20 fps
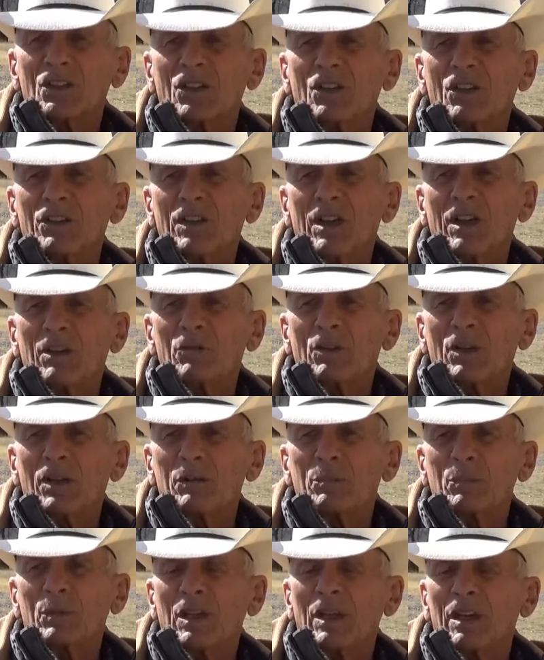on that
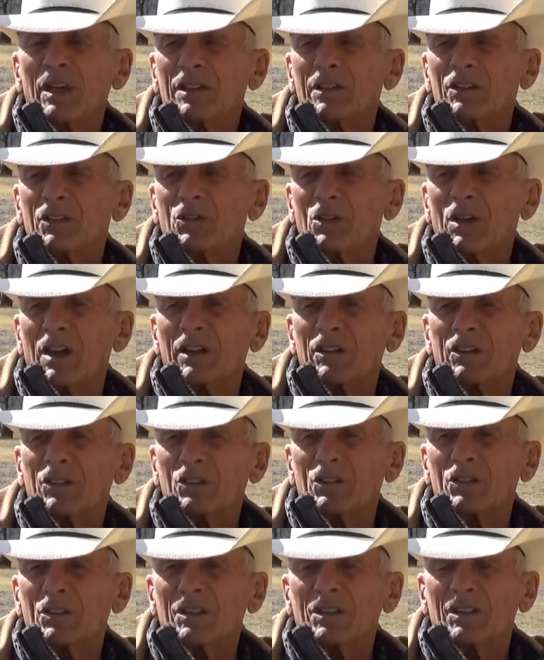rake behind a
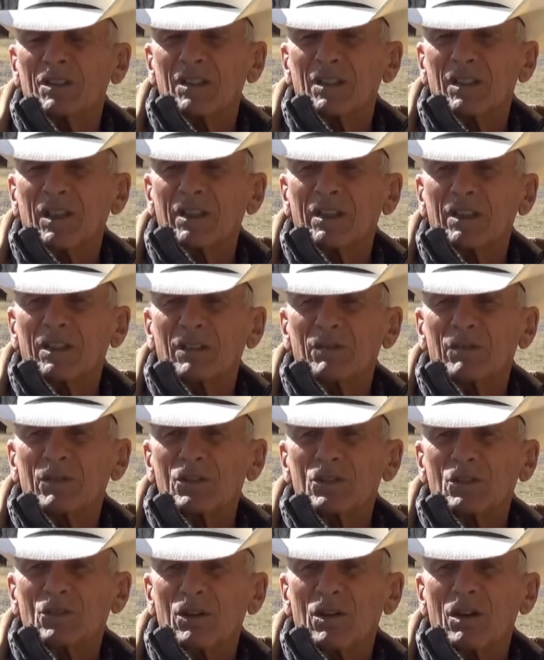tractor and click it every
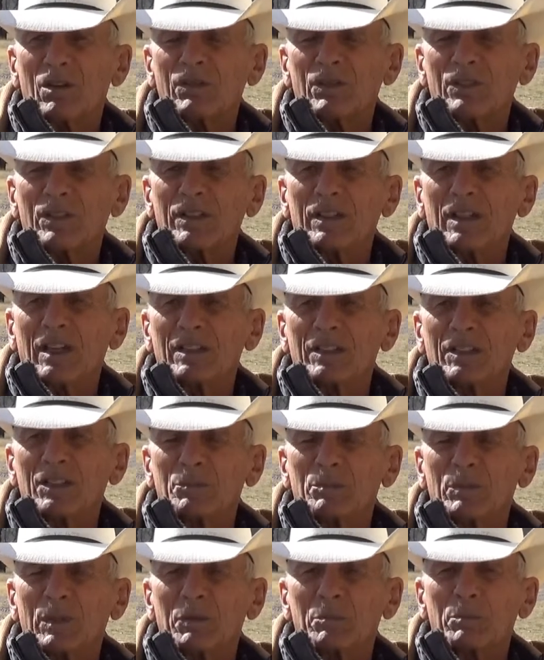so often. Then you had
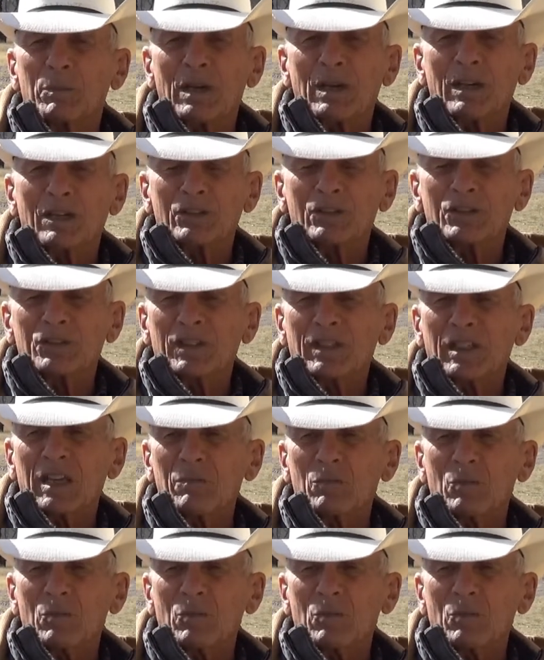these big piles, and you came